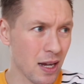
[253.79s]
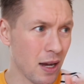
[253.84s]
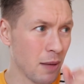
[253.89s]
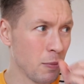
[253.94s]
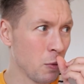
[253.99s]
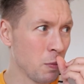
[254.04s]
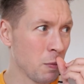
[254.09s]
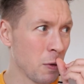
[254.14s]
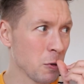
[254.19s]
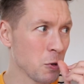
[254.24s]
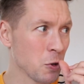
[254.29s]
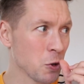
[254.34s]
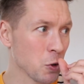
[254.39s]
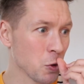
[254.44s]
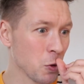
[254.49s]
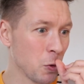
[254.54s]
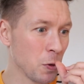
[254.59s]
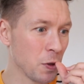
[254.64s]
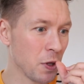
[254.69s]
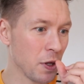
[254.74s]
I'm almost
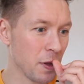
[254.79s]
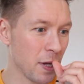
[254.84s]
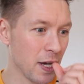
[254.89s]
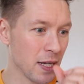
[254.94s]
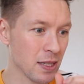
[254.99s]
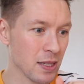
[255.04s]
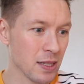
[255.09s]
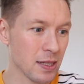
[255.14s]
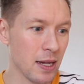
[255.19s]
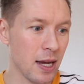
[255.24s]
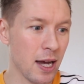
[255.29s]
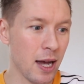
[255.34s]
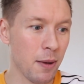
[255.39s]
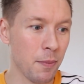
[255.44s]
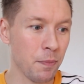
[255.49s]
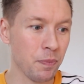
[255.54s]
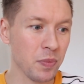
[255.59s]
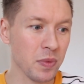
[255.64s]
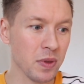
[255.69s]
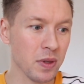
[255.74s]
sure that that's
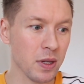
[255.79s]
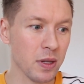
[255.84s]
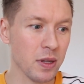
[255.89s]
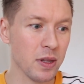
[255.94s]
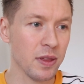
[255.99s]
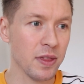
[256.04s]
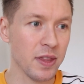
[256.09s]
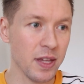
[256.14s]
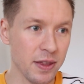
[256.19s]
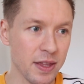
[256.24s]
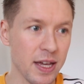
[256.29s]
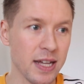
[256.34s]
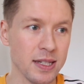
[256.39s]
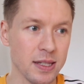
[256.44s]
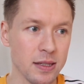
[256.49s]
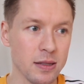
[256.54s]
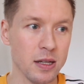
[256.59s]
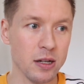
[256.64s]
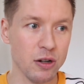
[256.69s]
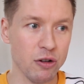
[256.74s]

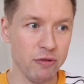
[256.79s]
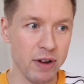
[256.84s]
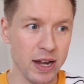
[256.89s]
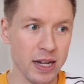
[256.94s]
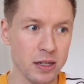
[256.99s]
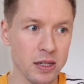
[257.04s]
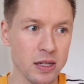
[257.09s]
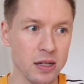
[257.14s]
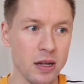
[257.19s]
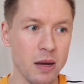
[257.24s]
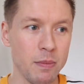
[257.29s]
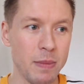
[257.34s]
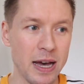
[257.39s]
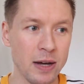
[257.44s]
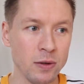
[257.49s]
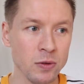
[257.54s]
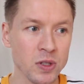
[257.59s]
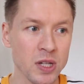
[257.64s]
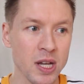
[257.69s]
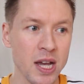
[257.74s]
the correct
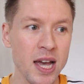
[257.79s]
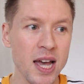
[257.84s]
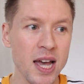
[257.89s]
amount.